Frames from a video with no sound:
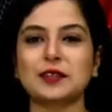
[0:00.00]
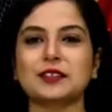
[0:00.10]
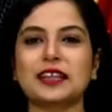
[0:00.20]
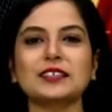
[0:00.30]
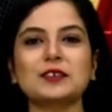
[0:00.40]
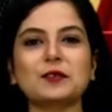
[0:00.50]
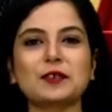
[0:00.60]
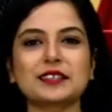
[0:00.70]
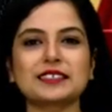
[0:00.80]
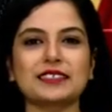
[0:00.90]
So that's all
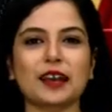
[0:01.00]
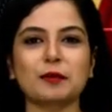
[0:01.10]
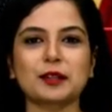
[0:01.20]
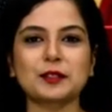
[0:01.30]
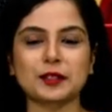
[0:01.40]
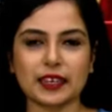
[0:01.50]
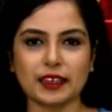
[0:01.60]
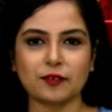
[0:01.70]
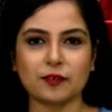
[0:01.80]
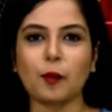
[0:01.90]
for us segment
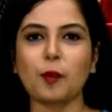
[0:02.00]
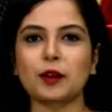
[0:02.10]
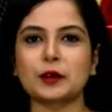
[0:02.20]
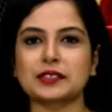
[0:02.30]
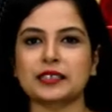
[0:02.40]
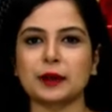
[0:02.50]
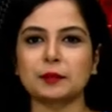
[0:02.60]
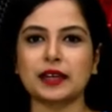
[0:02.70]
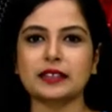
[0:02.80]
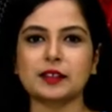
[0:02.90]
today. For more news and
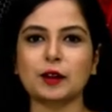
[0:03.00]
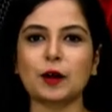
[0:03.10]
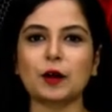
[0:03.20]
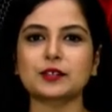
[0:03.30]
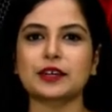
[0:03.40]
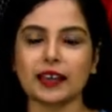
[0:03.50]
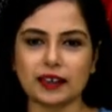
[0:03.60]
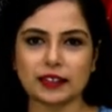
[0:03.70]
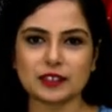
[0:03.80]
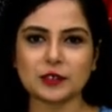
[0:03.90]
updates, log on to
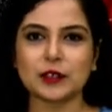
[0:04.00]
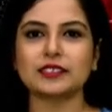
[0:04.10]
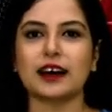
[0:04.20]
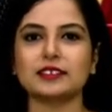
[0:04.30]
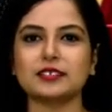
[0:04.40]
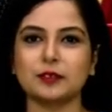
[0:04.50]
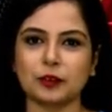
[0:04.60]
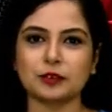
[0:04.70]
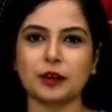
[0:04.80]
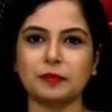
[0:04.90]
english dot sakshi
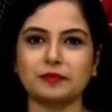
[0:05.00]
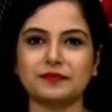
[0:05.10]
dot com.